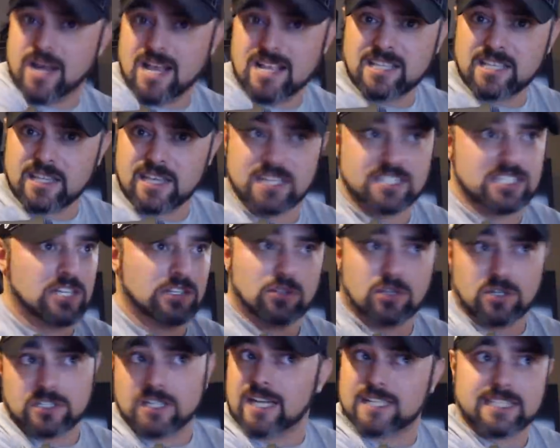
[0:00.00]
into this, it
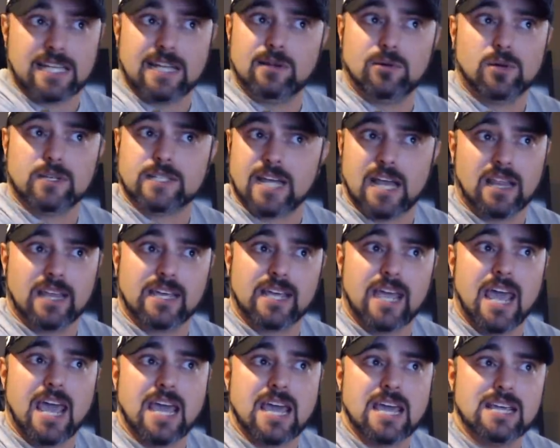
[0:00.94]
looked like they were telling
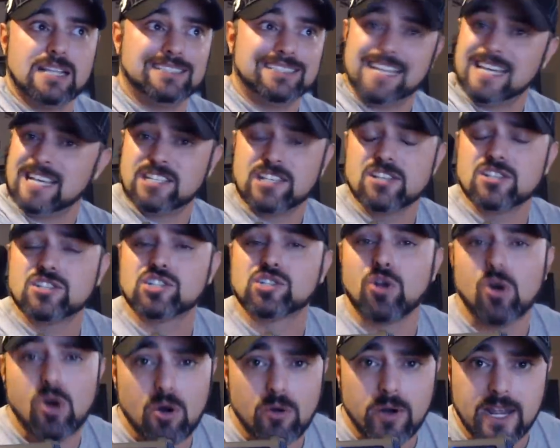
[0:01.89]
a decent
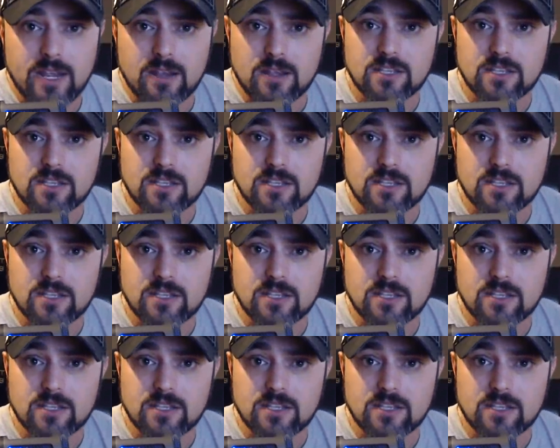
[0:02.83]
story,